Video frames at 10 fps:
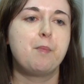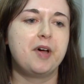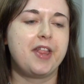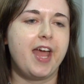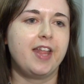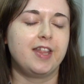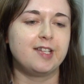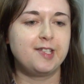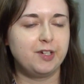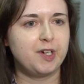but then
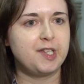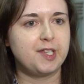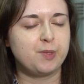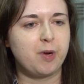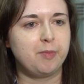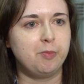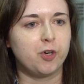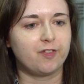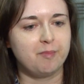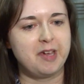that Ceres is probably
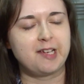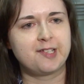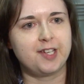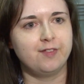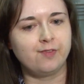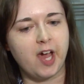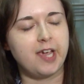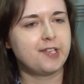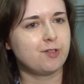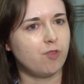more of a mix of
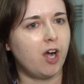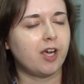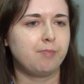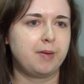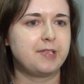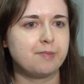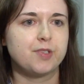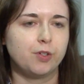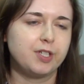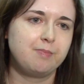ice and rock and maybe some
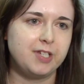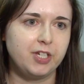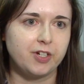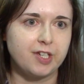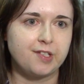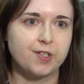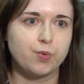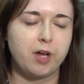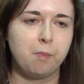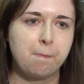salty materials as
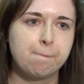well.